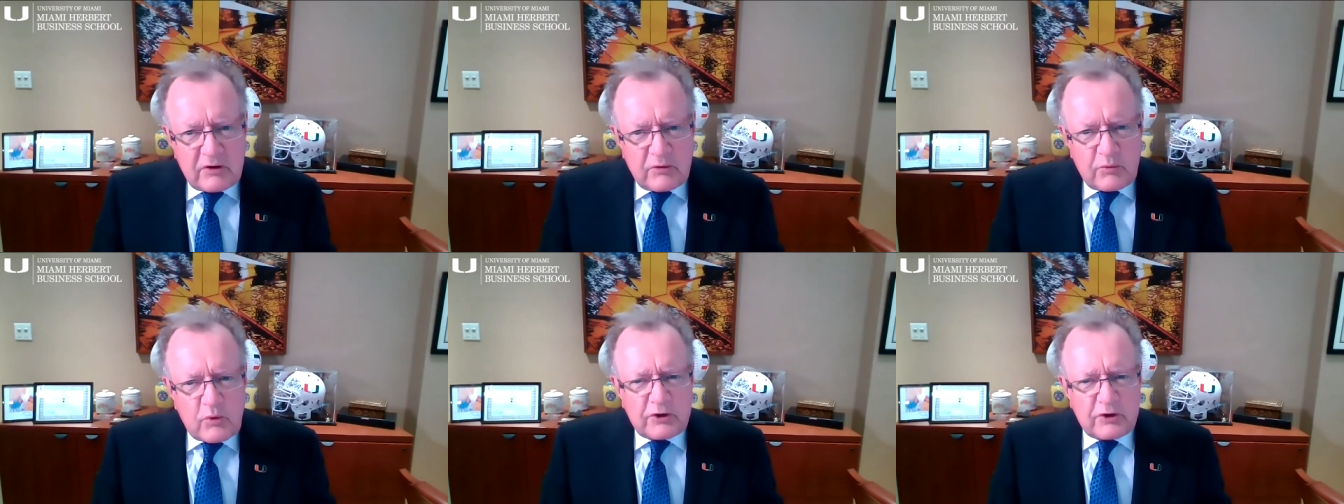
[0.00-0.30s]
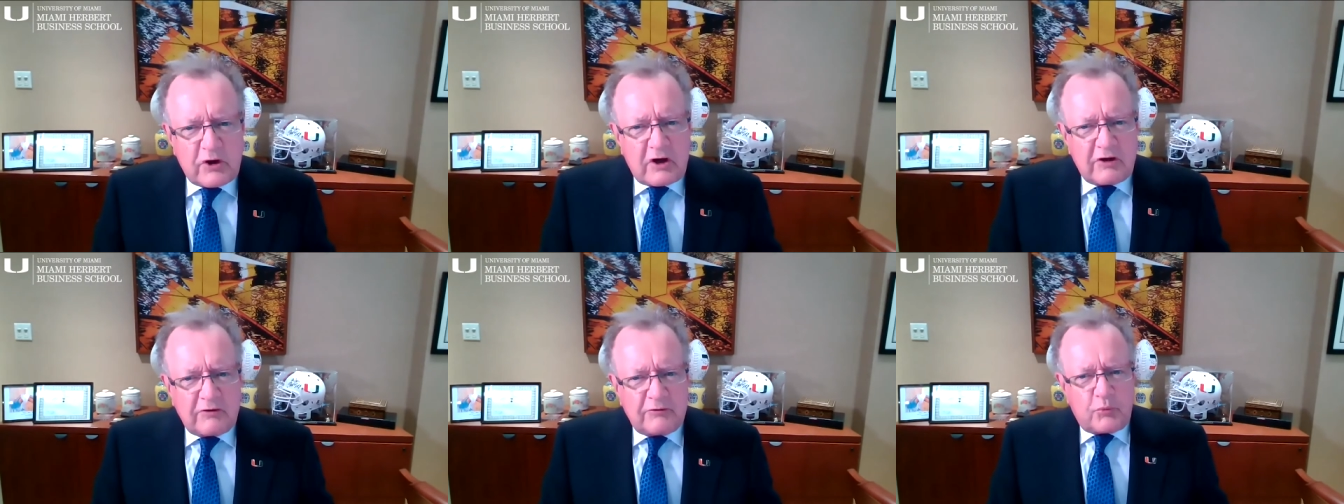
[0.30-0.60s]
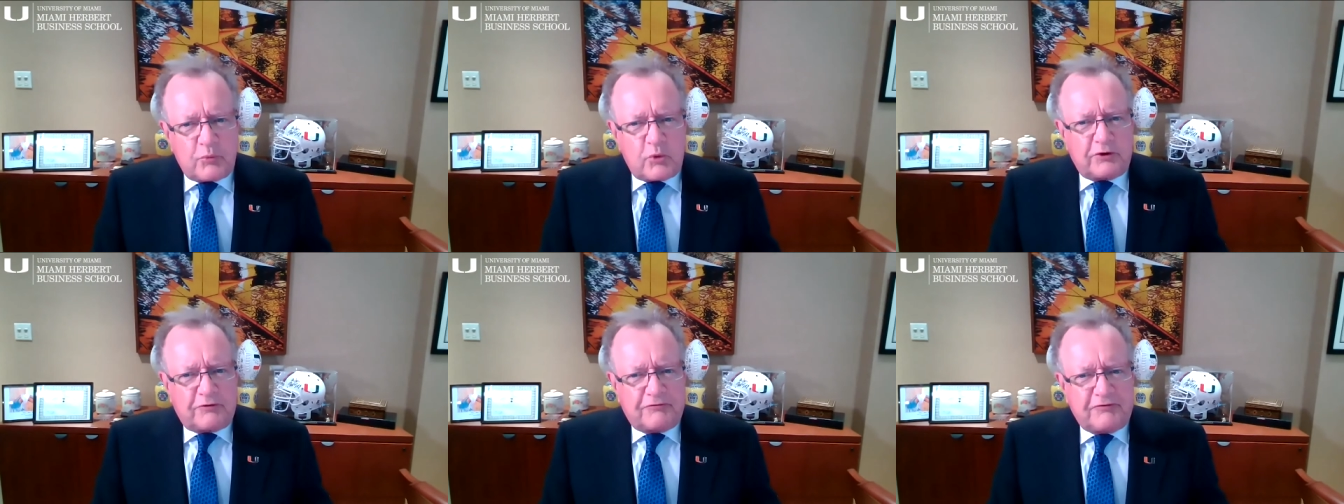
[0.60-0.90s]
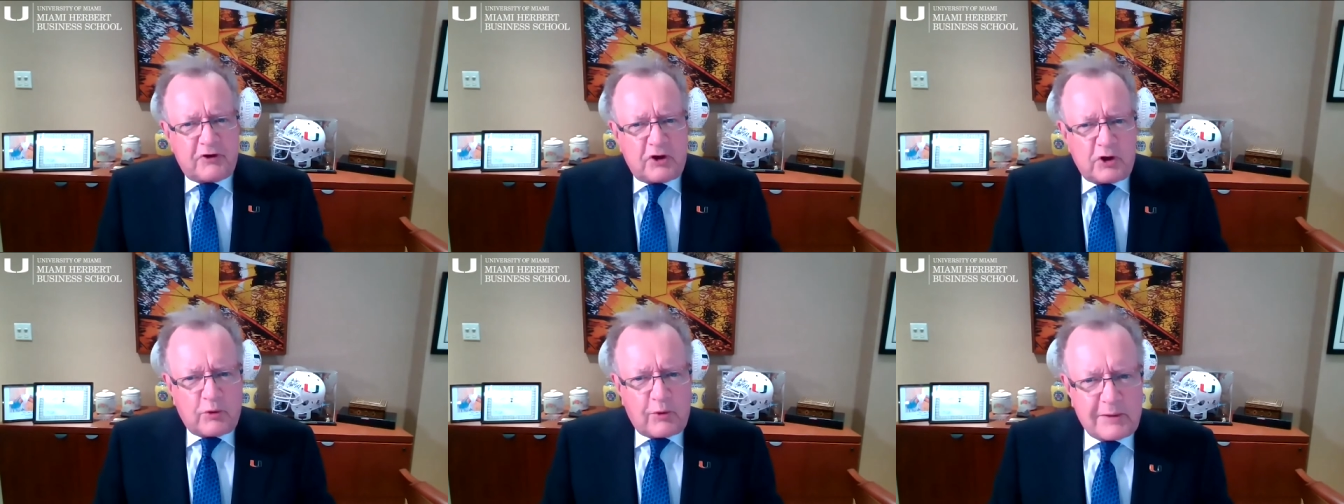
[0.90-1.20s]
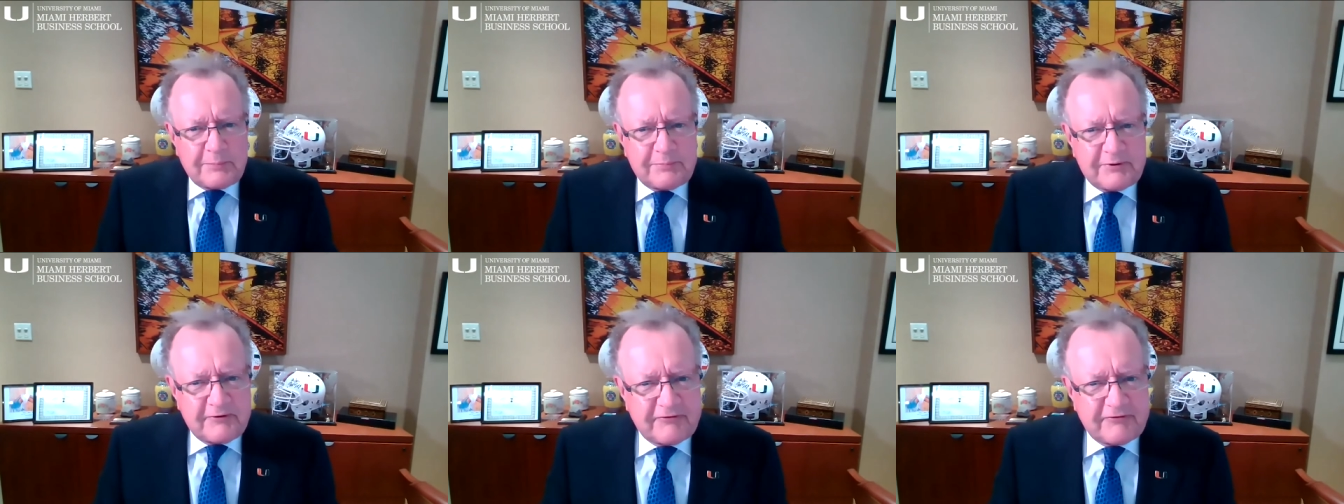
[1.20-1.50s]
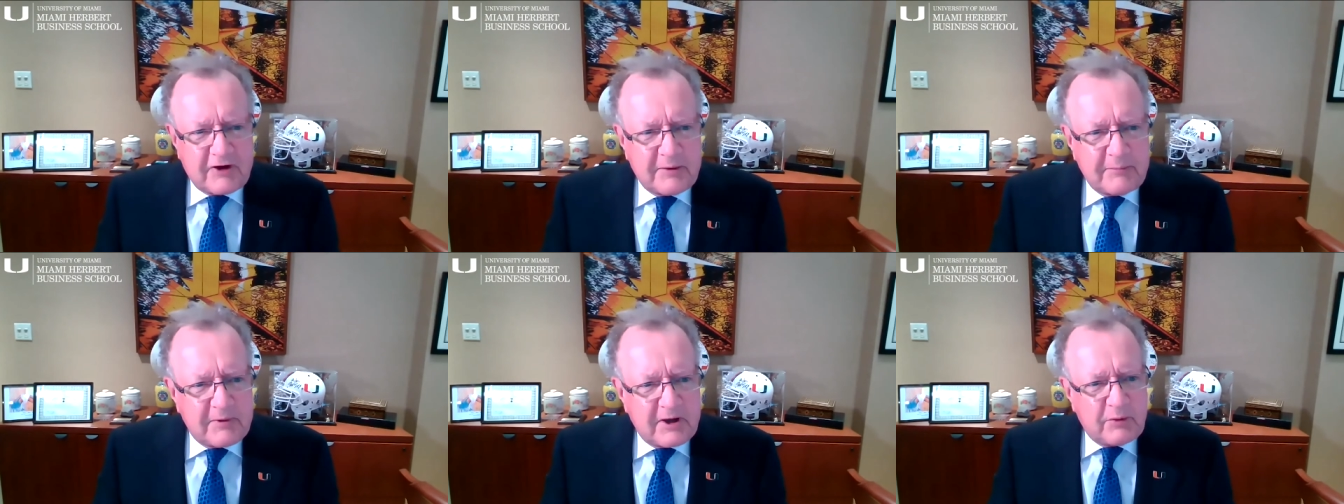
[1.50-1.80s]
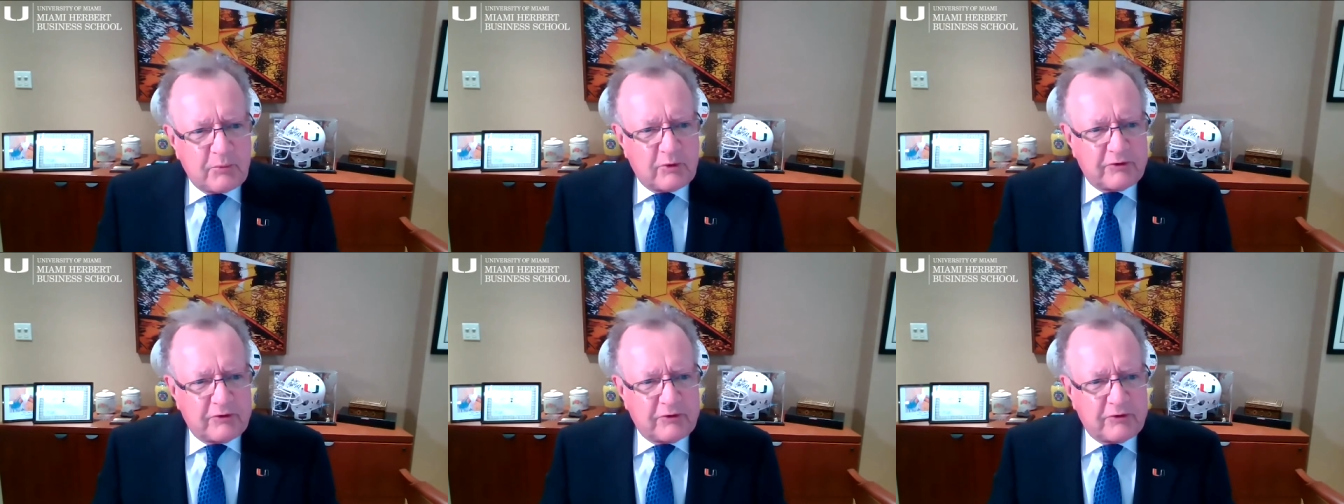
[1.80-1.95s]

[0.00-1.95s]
I want to follow up, if I may,